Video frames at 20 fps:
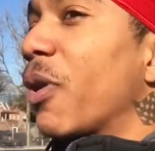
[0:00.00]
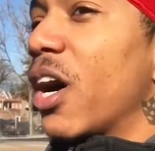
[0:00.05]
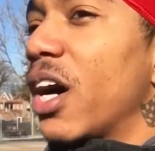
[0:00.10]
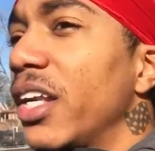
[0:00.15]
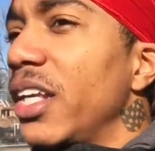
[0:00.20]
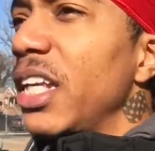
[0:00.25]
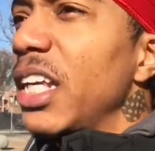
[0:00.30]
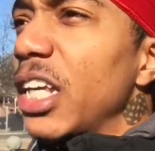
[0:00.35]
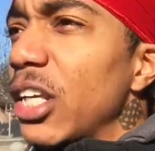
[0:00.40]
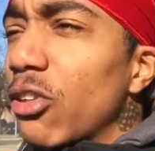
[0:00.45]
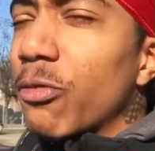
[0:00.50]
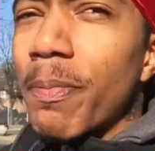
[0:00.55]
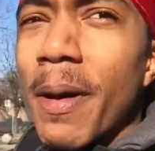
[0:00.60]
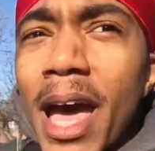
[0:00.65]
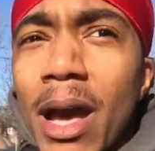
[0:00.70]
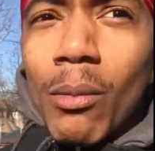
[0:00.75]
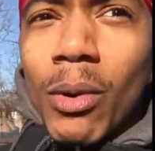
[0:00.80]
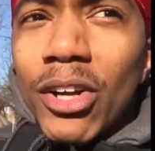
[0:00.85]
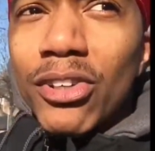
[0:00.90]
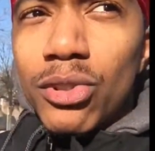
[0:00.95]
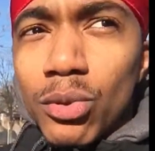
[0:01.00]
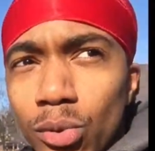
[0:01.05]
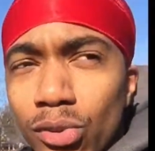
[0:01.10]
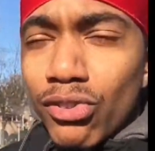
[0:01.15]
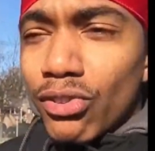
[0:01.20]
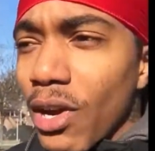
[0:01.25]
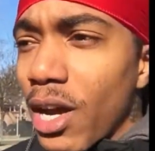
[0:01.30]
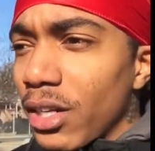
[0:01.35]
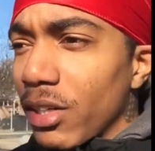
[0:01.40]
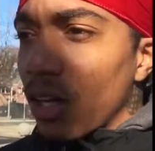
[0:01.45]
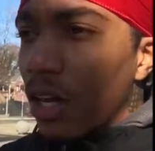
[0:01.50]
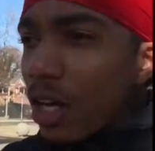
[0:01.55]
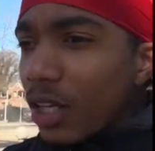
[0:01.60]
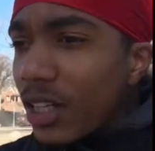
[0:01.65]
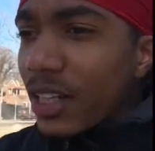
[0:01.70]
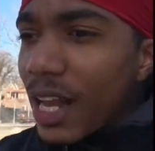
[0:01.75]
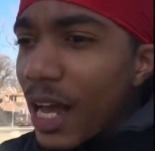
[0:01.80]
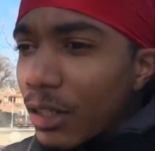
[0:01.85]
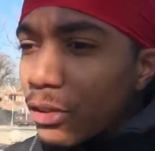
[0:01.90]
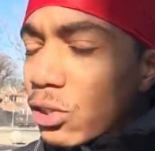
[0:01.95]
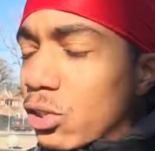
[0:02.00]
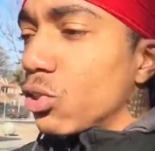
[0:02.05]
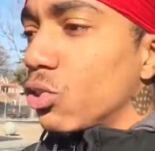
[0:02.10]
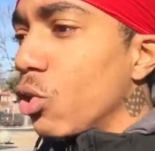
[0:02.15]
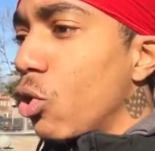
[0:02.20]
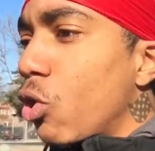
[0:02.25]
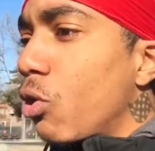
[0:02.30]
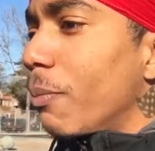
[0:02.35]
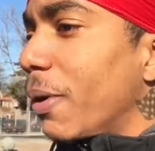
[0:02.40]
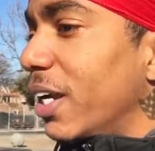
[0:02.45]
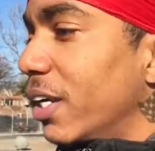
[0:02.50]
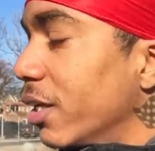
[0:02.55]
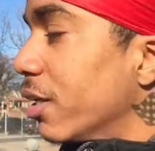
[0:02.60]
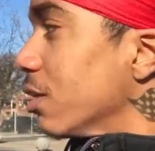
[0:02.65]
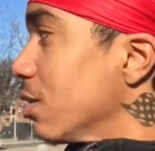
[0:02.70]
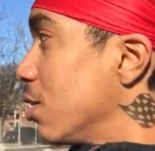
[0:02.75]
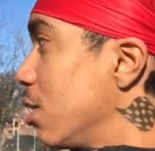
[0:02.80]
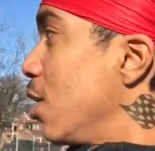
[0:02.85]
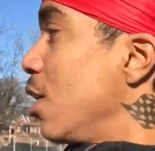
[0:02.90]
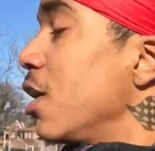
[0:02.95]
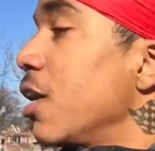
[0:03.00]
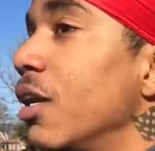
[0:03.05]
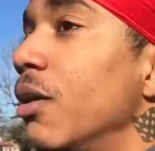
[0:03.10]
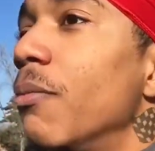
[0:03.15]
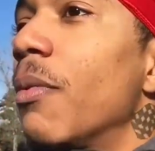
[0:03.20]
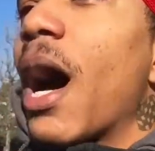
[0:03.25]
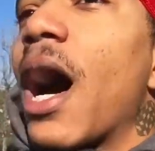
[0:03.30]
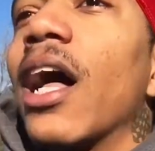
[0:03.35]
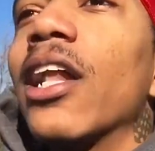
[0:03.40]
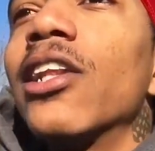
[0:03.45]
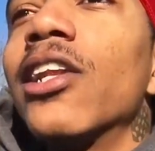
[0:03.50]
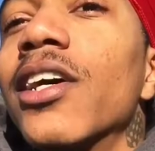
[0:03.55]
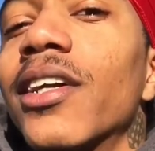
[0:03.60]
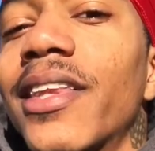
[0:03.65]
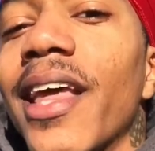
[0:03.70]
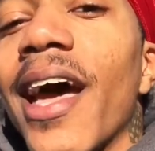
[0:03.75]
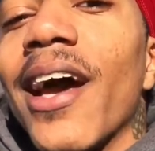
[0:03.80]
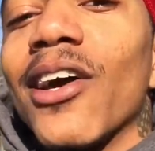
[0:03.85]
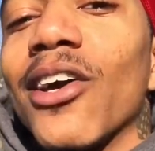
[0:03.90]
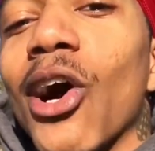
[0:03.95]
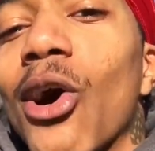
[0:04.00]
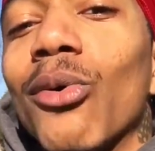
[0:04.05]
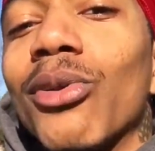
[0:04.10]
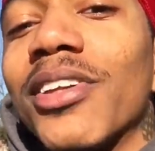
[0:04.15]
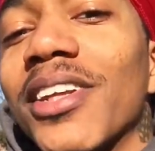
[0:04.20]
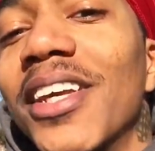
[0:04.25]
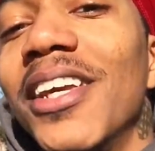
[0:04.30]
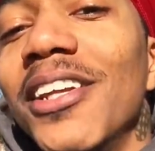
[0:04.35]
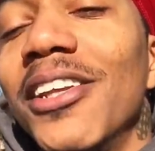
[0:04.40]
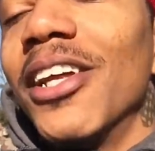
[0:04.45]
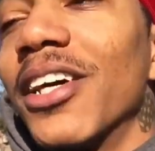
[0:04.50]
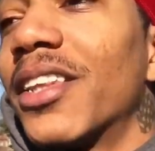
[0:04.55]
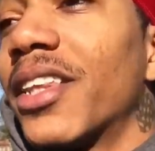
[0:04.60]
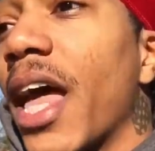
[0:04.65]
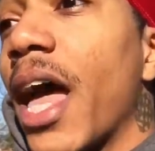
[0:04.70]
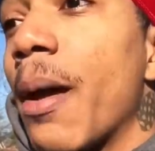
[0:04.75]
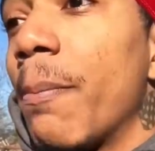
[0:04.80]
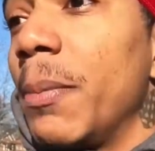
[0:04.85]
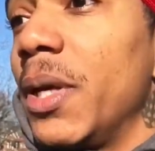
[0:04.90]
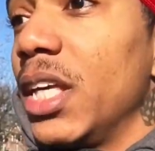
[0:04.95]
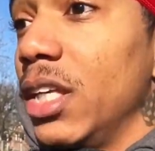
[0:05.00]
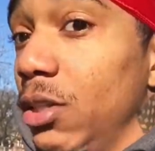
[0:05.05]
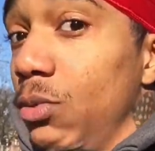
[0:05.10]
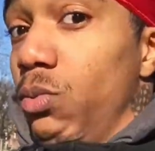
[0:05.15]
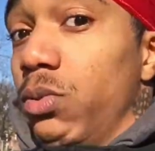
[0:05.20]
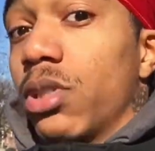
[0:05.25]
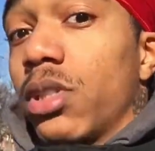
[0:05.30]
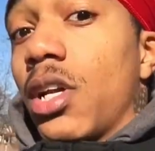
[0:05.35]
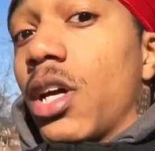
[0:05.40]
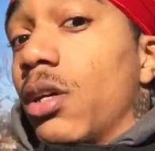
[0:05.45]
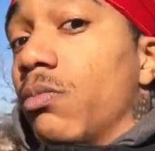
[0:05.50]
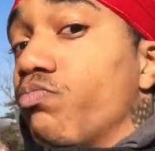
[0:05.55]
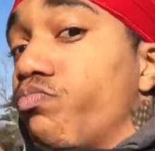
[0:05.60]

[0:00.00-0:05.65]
her knees back while she was trying to unlock the door, my nigga. I looked at Ghost and he looked at me. He was like,